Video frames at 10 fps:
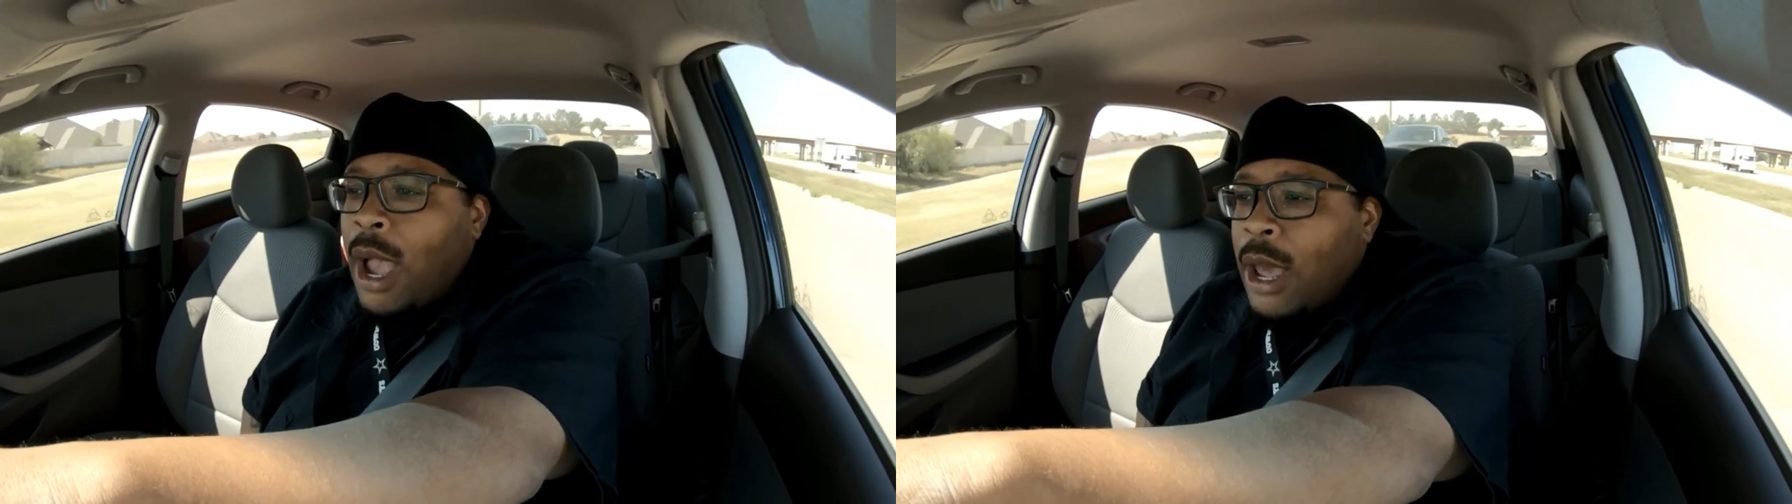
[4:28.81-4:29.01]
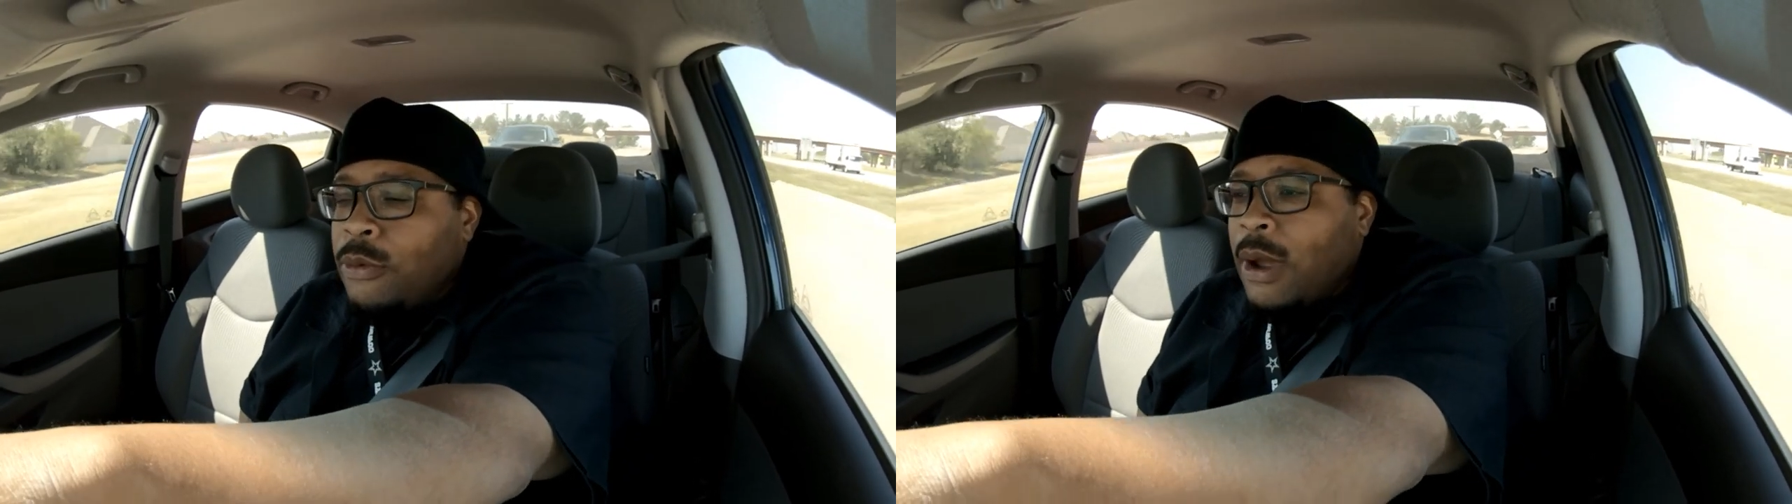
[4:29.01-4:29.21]

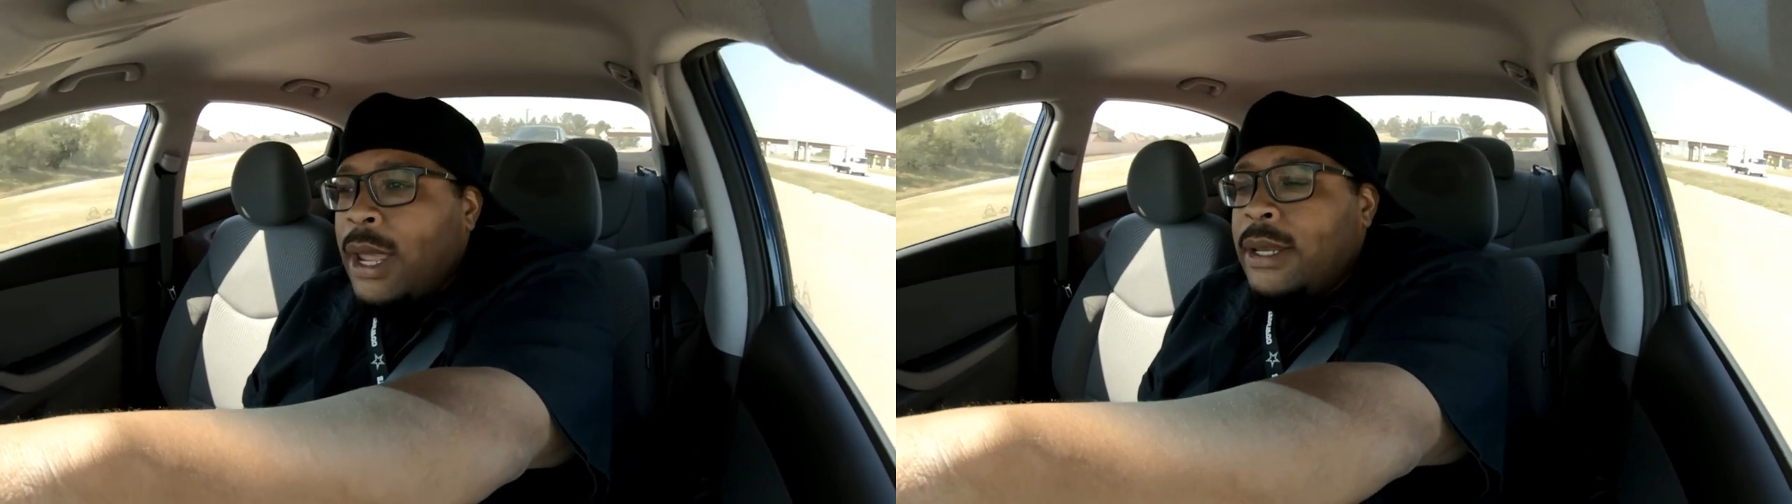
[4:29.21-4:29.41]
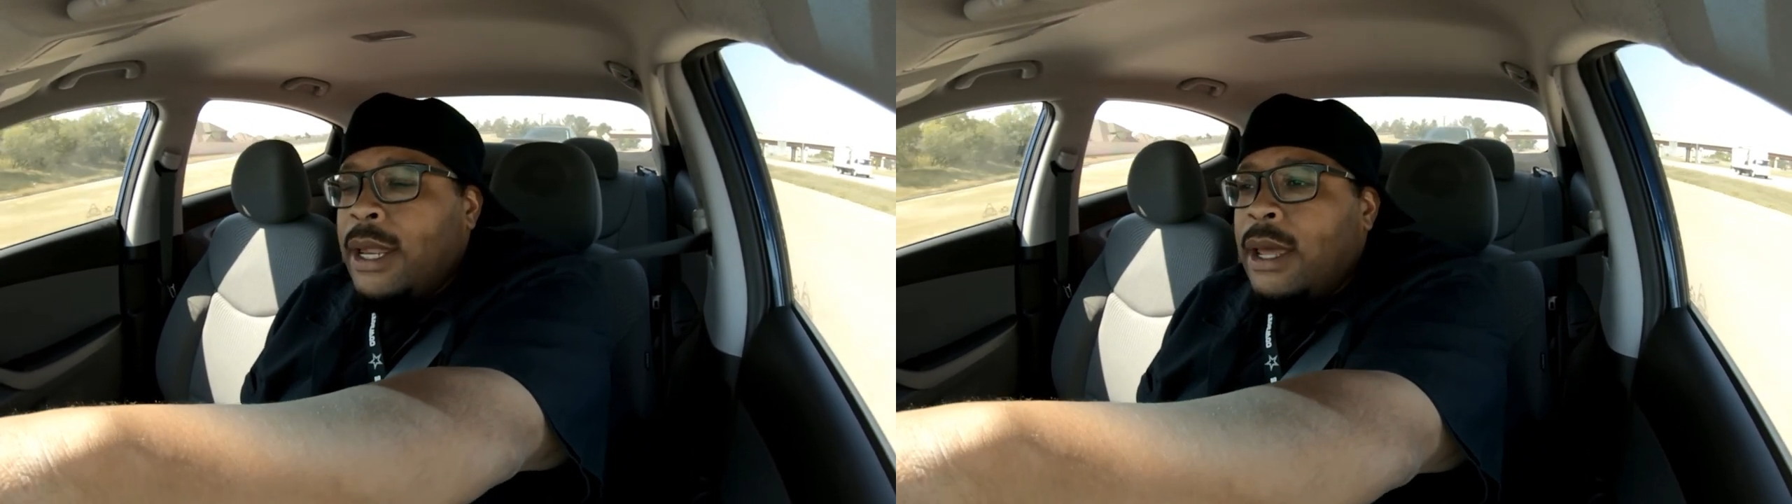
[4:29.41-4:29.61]
riding
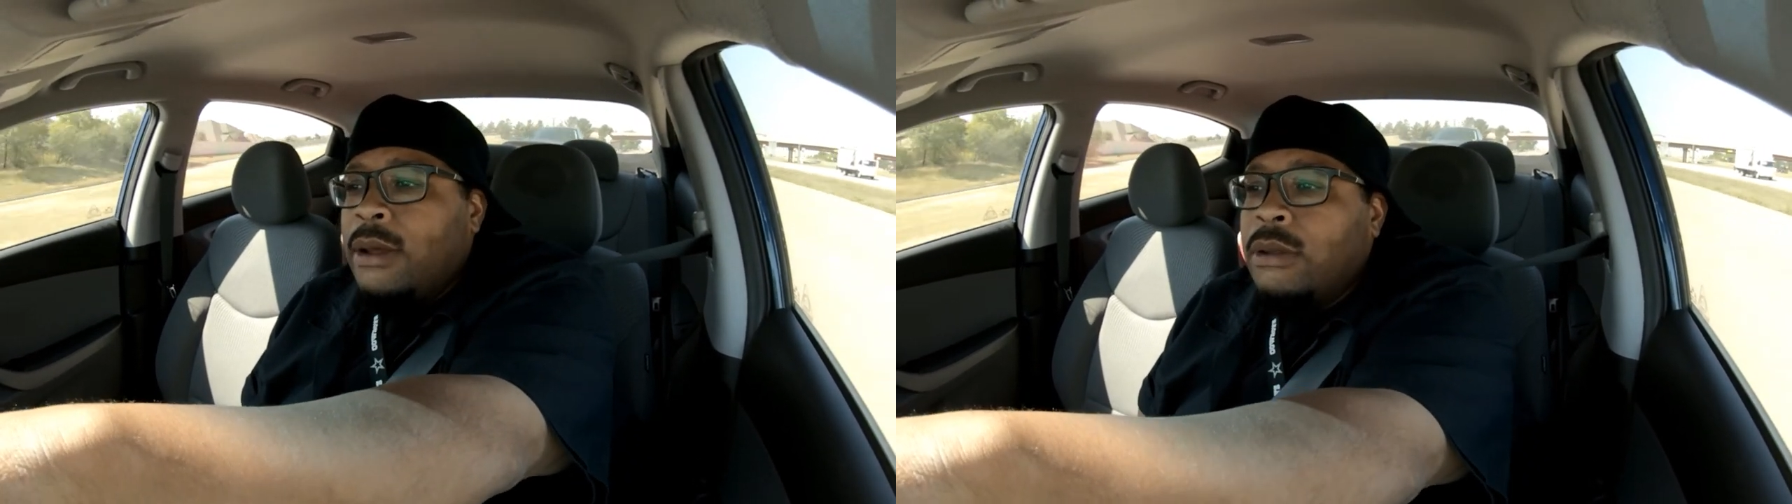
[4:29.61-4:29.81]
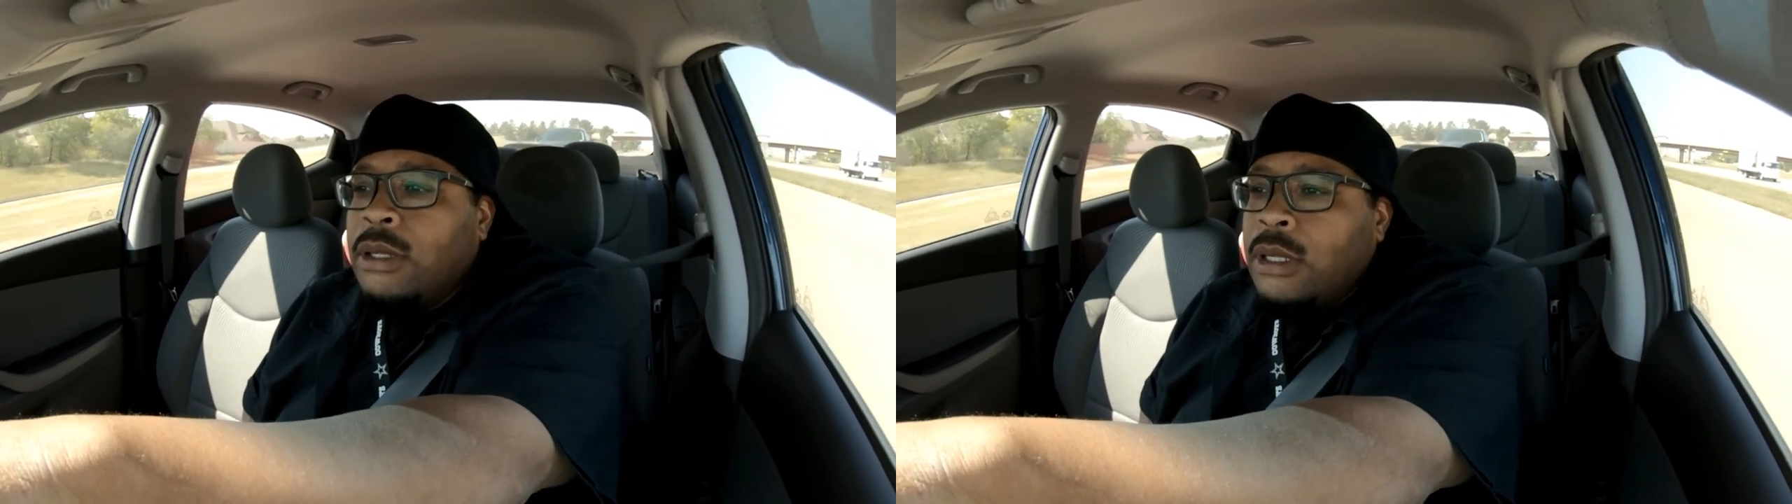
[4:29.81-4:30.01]
right now